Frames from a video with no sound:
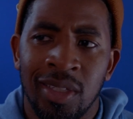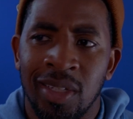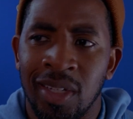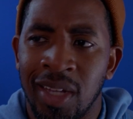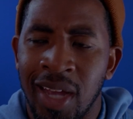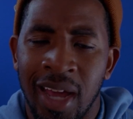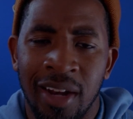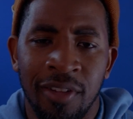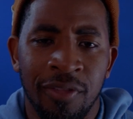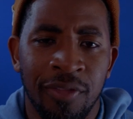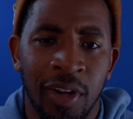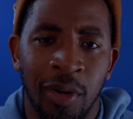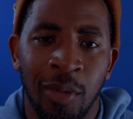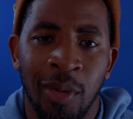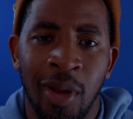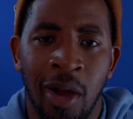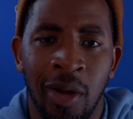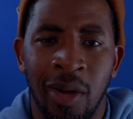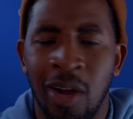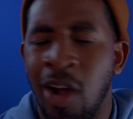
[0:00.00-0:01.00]
kind of figure
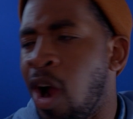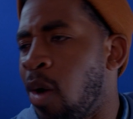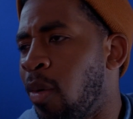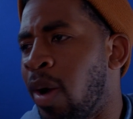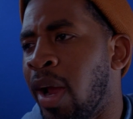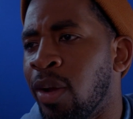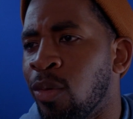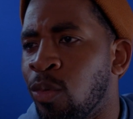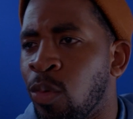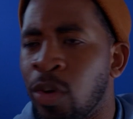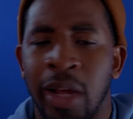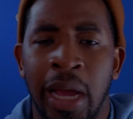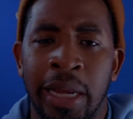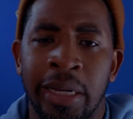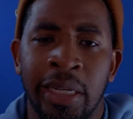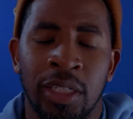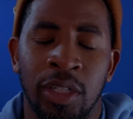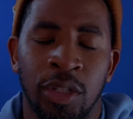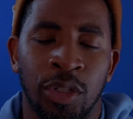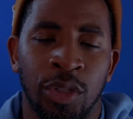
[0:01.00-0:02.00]
out, all right, what do I
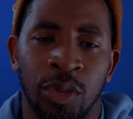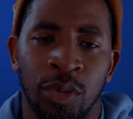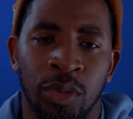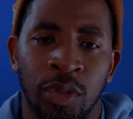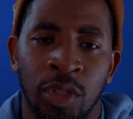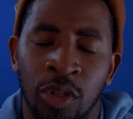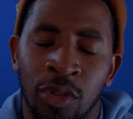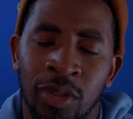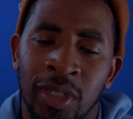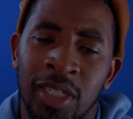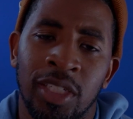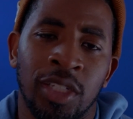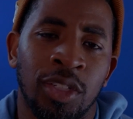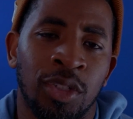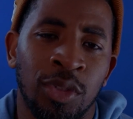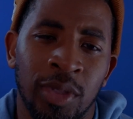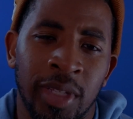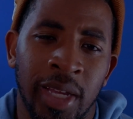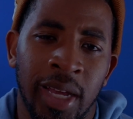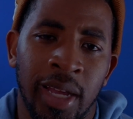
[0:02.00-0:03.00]
need to do? You don't need to
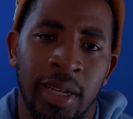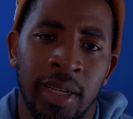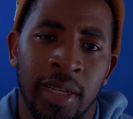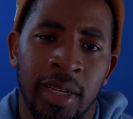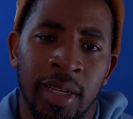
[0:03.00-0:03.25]
do that.